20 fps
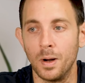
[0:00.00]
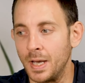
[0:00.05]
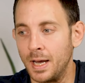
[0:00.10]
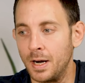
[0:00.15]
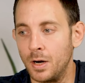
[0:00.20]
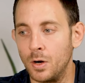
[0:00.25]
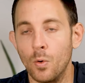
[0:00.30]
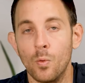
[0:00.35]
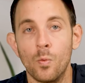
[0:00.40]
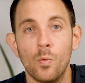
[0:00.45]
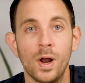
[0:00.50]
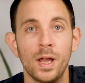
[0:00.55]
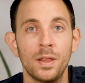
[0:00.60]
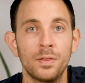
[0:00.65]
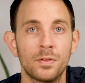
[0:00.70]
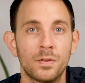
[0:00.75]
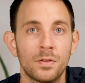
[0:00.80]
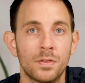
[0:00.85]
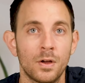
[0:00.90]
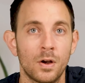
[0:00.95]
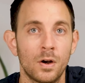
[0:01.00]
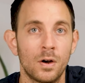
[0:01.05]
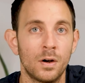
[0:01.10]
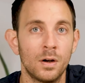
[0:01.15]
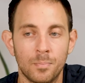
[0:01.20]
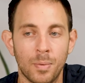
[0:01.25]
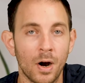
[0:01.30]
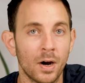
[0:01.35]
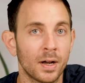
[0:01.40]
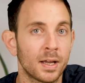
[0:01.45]
I don't know, rent their
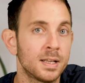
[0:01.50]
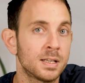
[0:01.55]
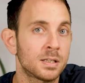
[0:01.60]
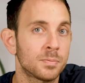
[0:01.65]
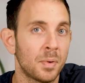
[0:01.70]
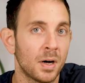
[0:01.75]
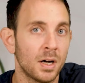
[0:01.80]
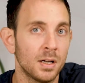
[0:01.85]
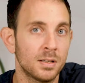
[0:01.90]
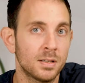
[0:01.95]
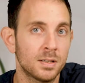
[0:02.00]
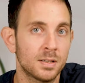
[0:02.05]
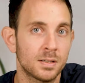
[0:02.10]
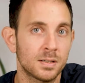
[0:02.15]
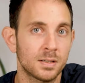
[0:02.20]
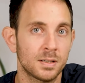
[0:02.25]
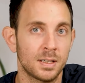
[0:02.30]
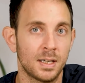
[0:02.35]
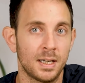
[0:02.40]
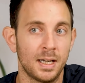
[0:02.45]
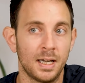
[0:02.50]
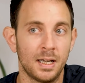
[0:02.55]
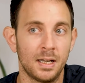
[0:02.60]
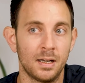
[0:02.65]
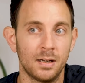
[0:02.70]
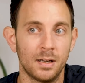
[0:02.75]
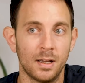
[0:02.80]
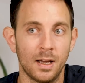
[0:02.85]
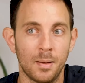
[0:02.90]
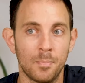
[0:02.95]
parking spots
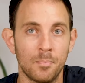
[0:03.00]
in uh,